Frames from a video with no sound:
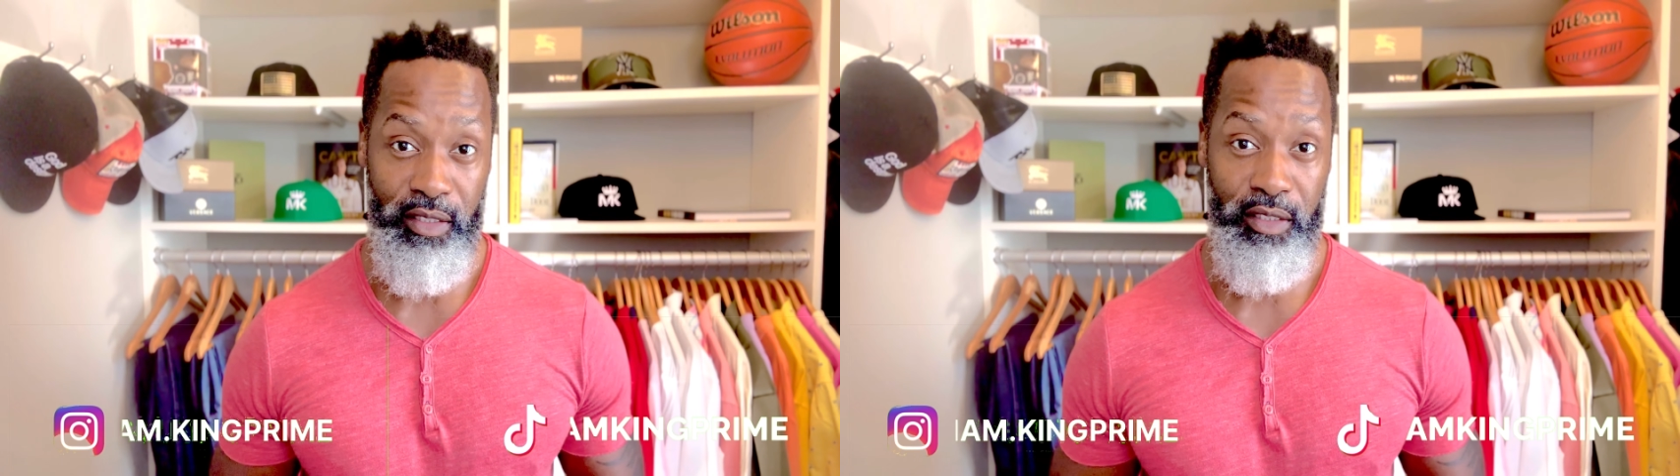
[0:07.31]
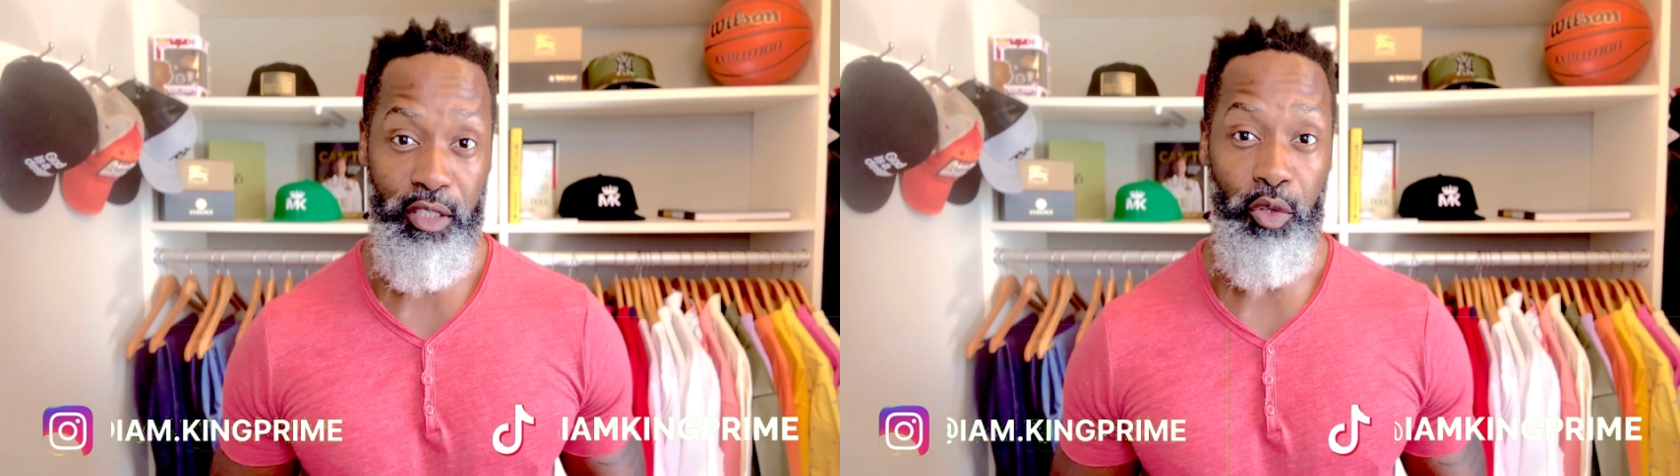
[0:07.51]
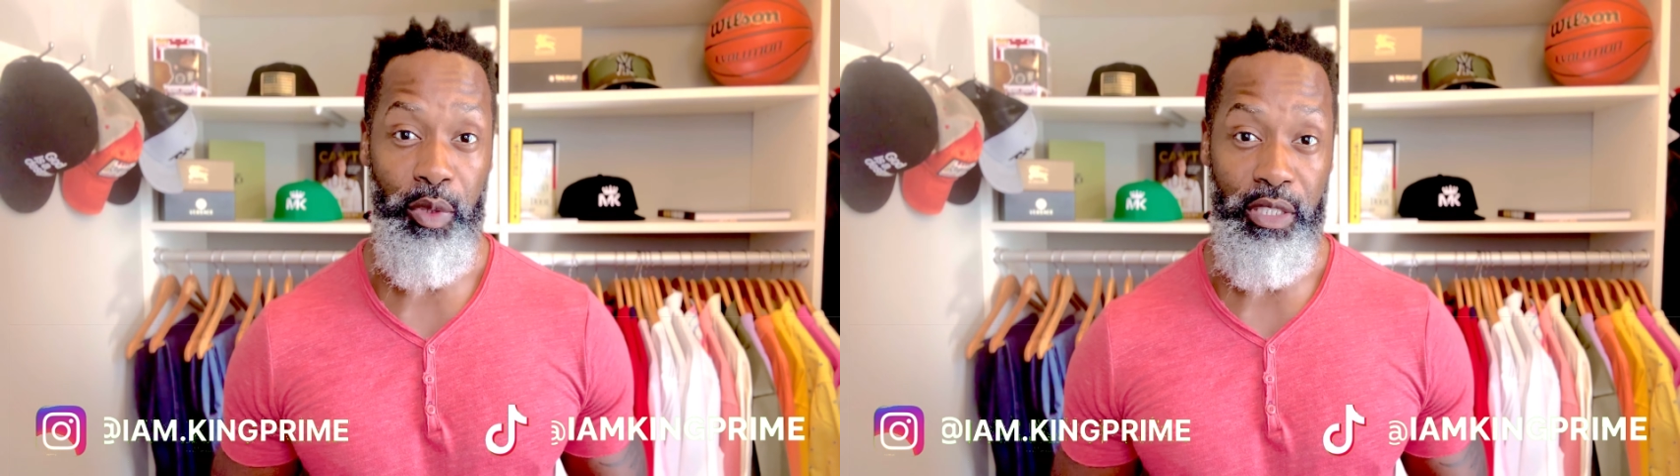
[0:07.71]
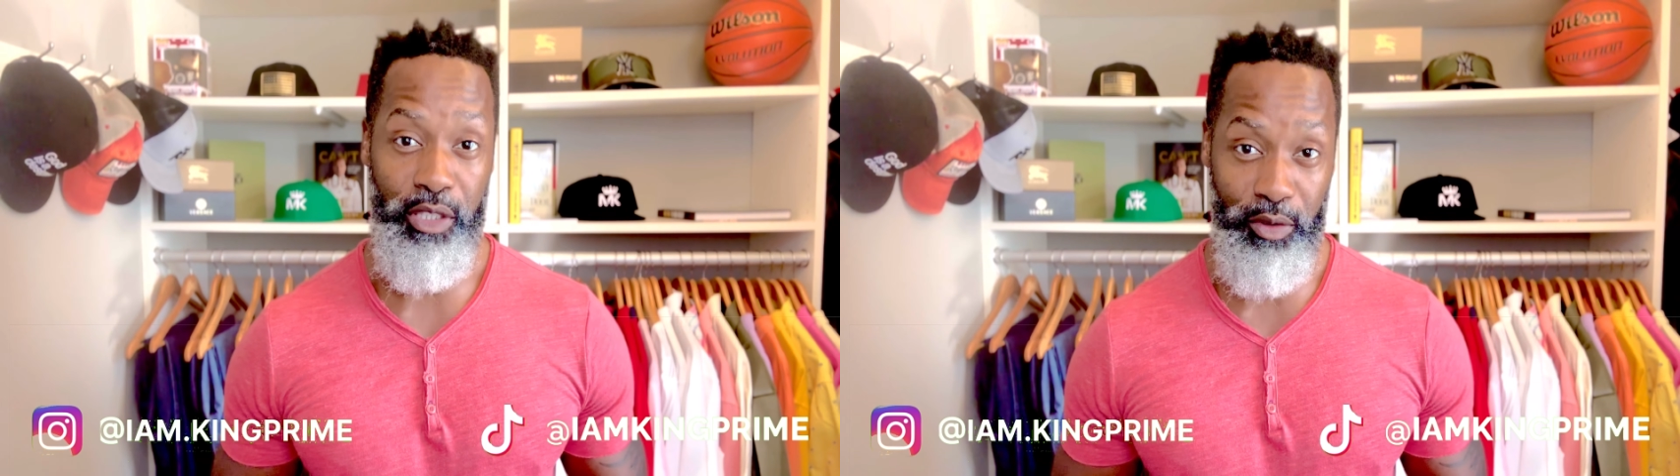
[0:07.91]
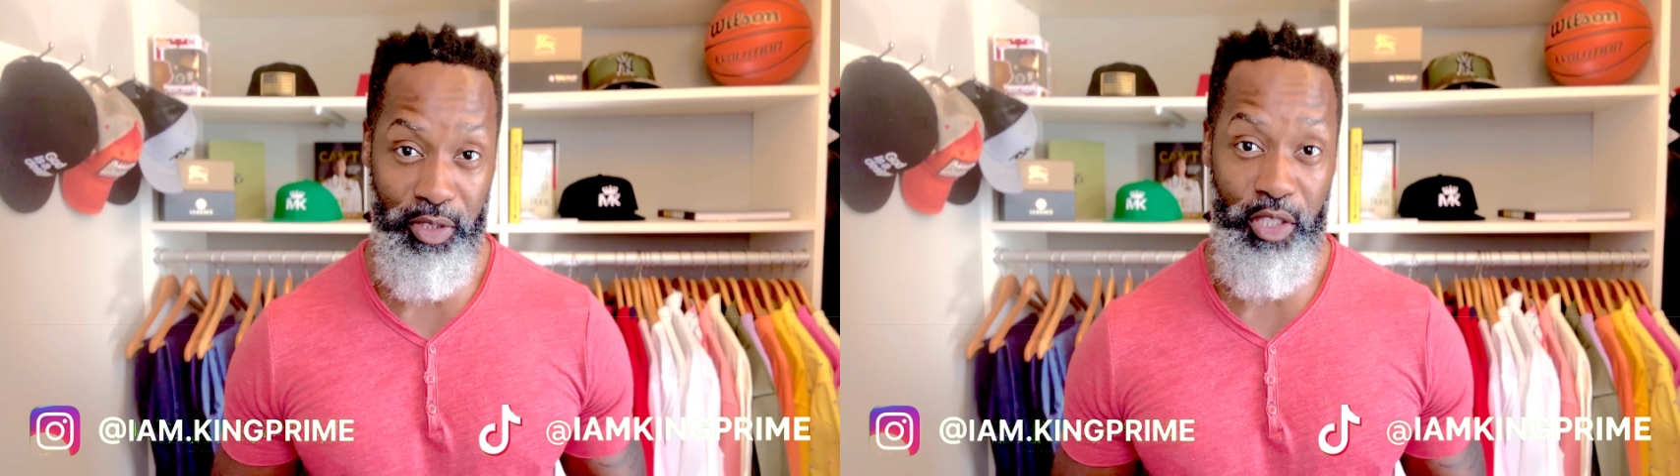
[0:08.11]
to
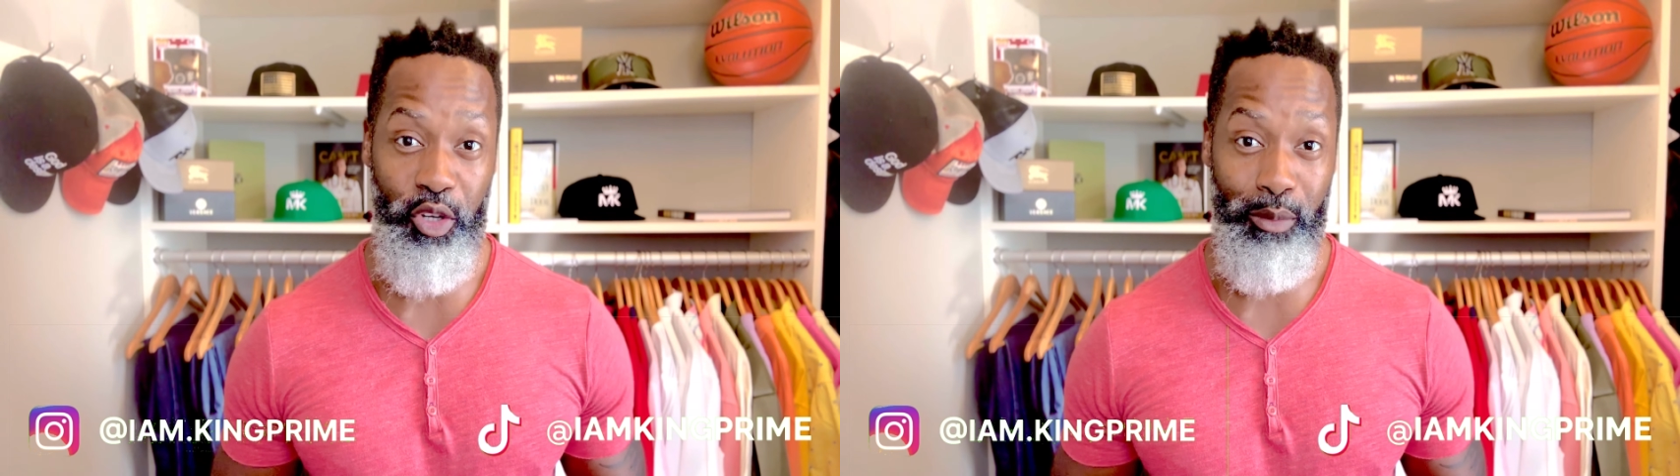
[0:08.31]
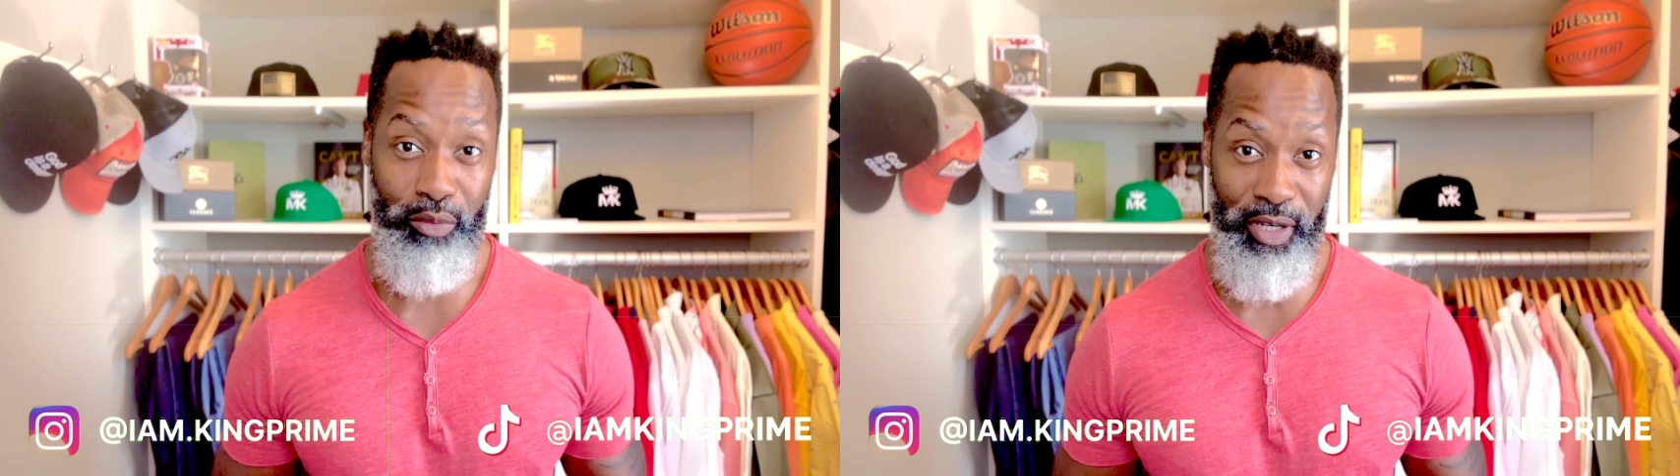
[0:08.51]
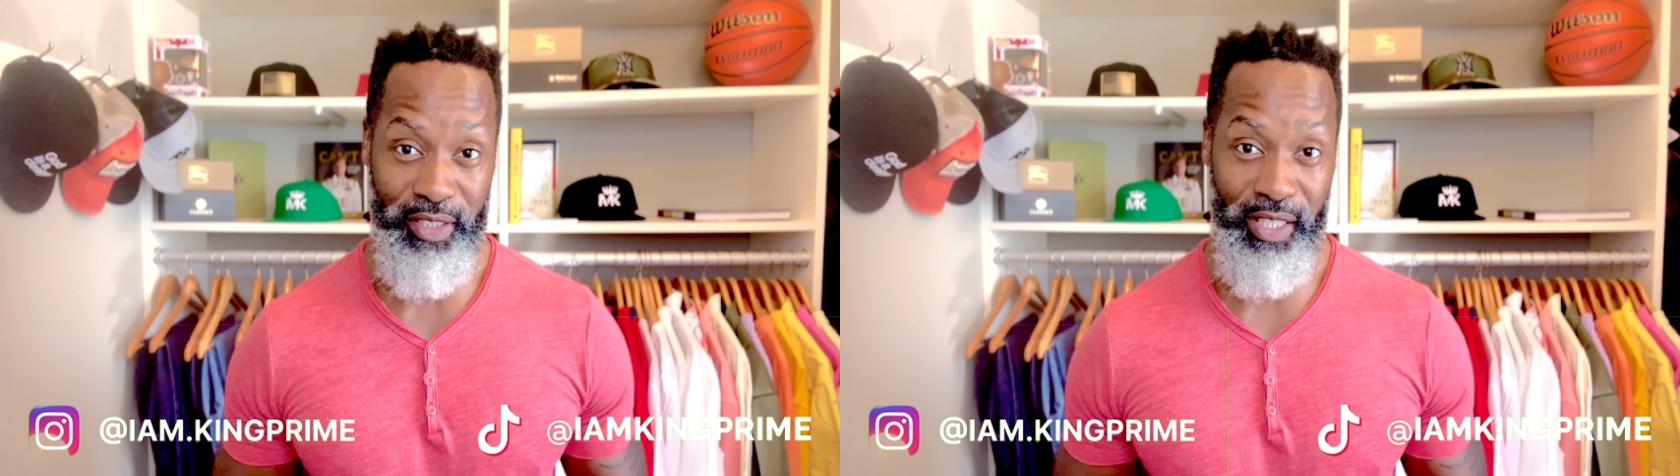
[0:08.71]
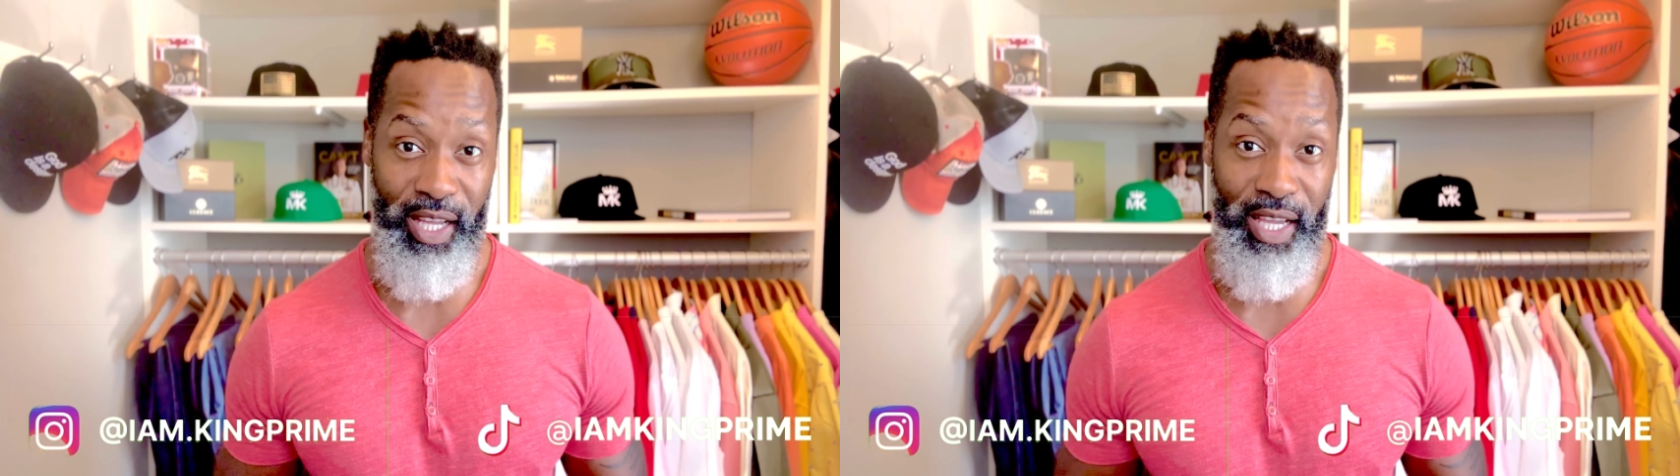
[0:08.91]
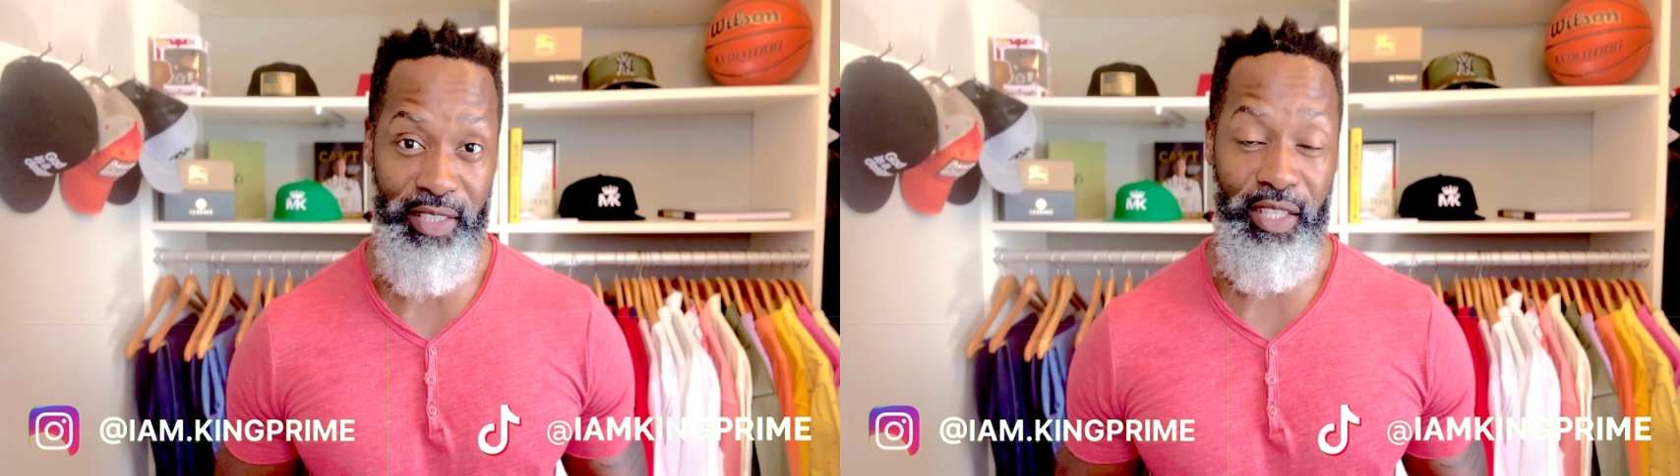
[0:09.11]
reducing your breast size